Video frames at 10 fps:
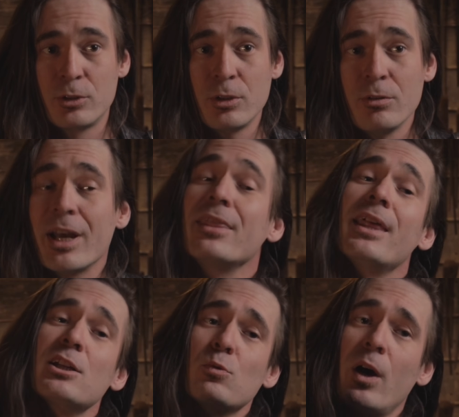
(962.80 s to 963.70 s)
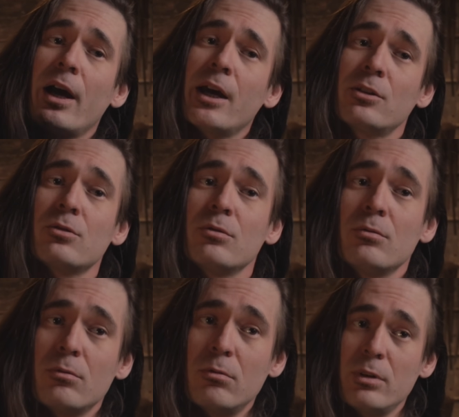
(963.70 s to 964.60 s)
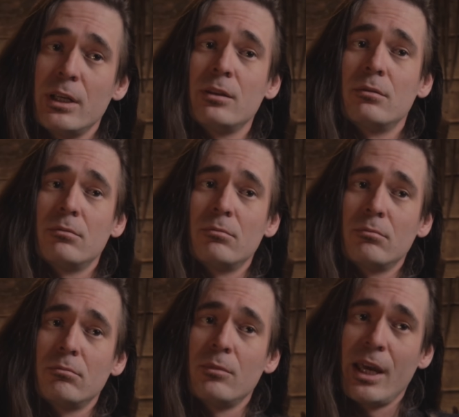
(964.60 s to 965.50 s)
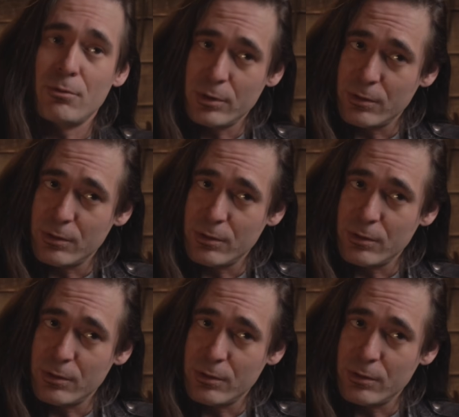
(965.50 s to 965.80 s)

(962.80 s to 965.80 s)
to do, and that's why I had to read and